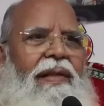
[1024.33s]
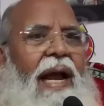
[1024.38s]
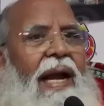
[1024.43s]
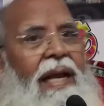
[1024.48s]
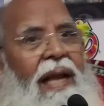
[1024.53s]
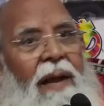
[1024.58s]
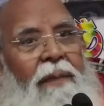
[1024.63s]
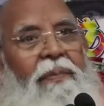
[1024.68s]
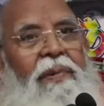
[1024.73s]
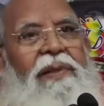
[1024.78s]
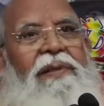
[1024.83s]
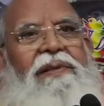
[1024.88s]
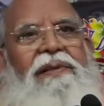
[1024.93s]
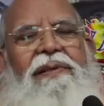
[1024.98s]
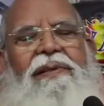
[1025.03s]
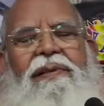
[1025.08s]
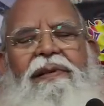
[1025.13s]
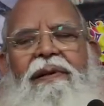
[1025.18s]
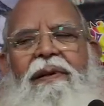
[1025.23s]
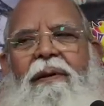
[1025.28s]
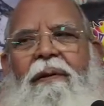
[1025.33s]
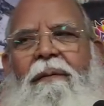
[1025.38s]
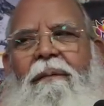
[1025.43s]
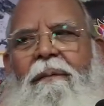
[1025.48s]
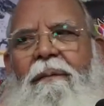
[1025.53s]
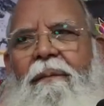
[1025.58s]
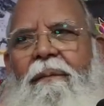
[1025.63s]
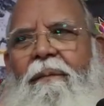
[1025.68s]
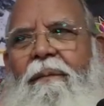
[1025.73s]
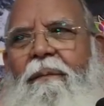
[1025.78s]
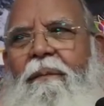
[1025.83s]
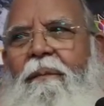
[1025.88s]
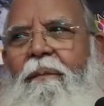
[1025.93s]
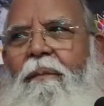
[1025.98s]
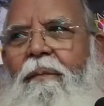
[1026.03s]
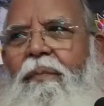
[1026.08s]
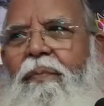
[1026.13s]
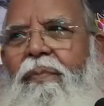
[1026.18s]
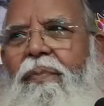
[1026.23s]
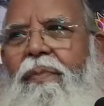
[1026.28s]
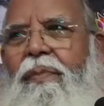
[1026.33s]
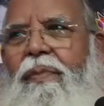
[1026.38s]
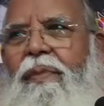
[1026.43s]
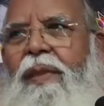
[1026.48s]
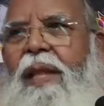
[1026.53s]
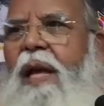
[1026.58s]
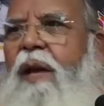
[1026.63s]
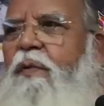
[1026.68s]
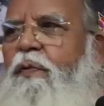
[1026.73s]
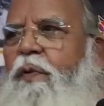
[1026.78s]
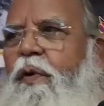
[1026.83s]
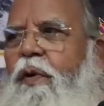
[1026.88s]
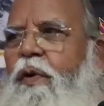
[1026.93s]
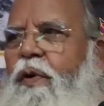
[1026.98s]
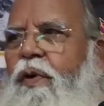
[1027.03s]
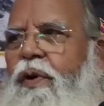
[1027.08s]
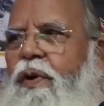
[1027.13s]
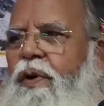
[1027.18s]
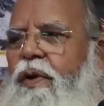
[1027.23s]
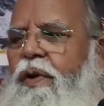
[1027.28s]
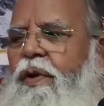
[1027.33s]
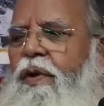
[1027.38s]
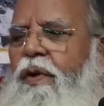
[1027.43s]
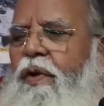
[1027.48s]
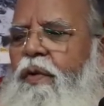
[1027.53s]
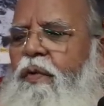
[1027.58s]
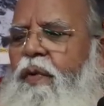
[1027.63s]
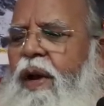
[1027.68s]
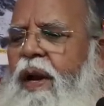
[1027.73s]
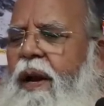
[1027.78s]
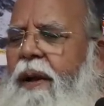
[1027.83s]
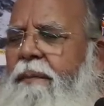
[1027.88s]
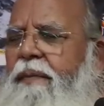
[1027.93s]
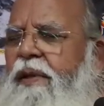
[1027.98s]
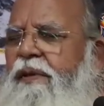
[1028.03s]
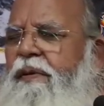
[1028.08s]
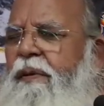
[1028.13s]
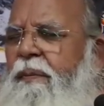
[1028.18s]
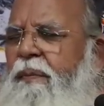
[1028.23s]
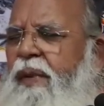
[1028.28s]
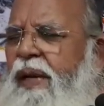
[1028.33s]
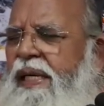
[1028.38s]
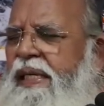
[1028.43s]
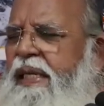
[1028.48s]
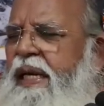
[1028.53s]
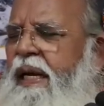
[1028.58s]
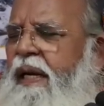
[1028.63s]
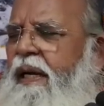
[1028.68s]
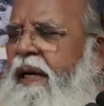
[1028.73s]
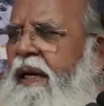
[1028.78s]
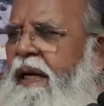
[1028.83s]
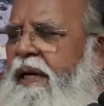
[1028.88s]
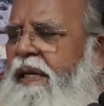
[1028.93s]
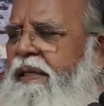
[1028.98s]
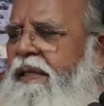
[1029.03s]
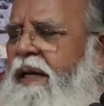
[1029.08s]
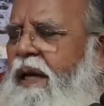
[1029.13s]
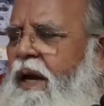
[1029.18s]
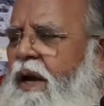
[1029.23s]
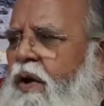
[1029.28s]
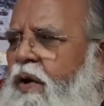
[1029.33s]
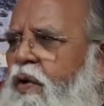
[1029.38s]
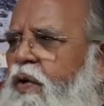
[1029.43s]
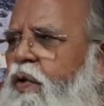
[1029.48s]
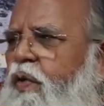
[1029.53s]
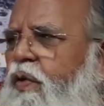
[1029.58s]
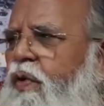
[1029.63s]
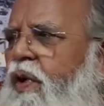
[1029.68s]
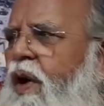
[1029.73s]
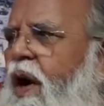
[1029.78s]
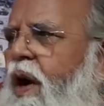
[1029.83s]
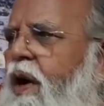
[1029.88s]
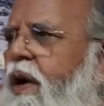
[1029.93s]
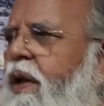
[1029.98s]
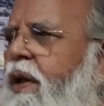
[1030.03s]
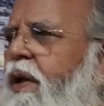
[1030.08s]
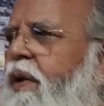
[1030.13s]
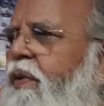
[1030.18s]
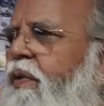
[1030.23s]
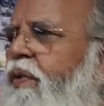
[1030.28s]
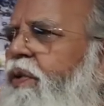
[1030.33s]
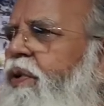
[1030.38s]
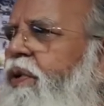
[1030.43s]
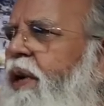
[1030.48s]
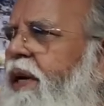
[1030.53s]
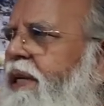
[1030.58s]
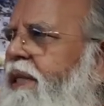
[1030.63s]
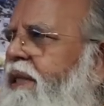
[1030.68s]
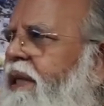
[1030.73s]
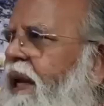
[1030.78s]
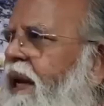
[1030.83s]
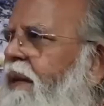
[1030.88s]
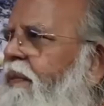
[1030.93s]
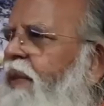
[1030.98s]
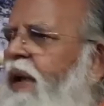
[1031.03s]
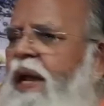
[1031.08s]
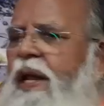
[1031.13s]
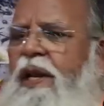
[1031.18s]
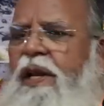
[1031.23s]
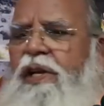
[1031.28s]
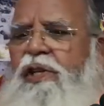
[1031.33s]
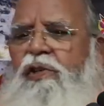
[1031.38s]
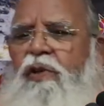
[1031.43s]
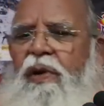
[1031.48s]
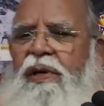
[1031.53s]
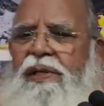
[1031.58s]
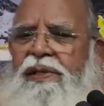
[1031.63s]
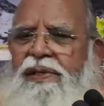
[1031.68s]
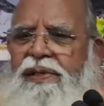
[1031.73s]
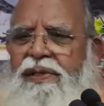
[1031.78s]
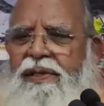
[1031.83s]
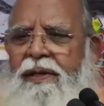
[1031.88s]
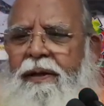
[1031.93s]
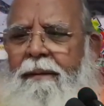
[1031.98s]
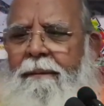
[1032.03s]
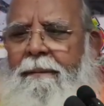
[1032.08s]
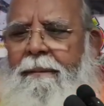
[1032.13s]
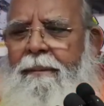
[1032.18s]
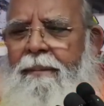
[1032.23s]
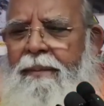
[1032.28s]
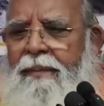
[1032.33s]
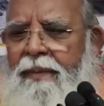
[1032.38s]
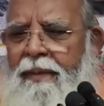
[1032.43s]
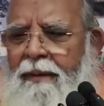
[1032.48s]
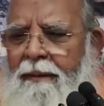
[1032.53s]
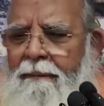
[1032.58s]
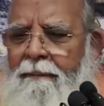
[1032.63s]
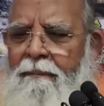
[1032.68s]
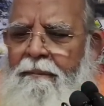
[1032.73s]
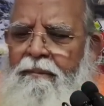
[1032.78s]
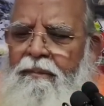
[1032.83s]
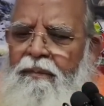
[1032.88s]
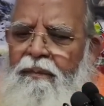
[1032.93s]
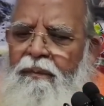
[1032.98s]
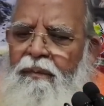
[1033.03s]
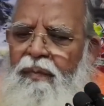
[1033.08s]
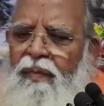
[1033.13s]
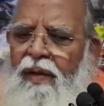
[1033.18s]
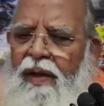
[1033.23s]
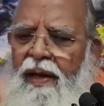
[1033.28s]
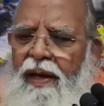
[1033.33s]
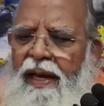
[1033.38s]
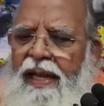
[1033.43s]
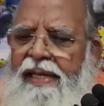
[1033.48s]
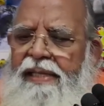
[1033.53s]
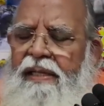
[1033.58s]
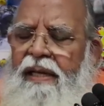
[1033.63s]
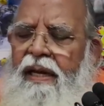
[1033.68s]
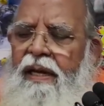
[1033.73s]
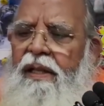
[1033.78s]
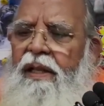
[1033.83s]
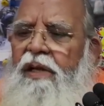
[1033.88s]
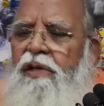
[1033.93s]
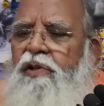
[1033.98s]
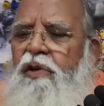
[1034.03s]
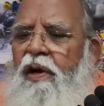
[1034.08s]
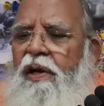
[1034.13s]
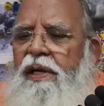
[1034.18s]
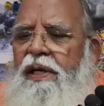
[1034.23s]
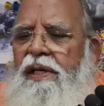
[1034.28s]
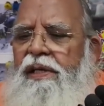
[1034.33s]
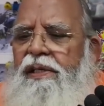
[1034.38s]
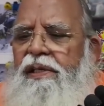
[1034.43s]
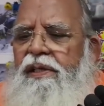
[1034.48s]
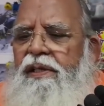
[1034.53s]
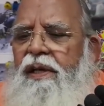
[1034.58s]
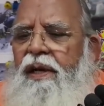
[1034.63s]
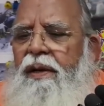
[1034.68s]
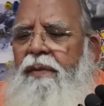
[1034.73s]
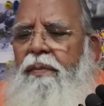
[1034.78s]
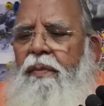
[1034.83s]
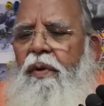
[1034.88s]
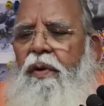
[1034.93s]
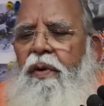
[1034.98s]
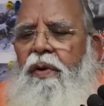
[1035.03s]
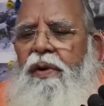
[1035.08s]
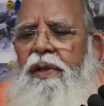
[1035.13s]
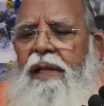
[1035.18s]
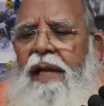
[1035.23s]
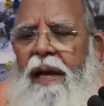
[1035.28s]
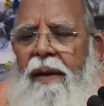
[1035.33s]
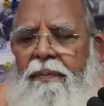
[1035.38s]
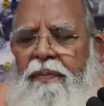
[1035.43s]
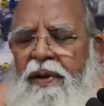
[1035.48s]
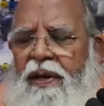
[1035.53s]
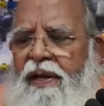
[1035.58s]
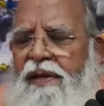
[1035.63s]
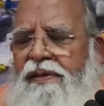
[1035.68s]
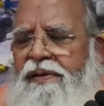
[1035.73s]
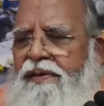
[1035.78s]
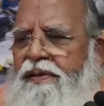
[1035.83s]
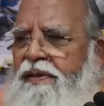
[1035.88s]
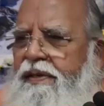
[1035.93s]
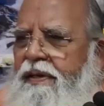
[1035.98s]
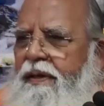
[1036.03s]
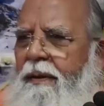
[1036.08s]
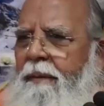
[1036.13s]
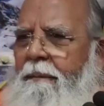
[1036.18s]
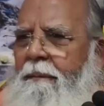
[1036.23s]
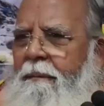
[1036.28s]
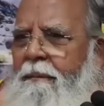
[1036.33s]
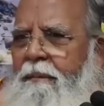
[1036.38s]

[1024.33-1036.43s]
That happens. Therefore, one of the simplest techniques is do not give yourself any choice. Lesser the choice, more the happiness.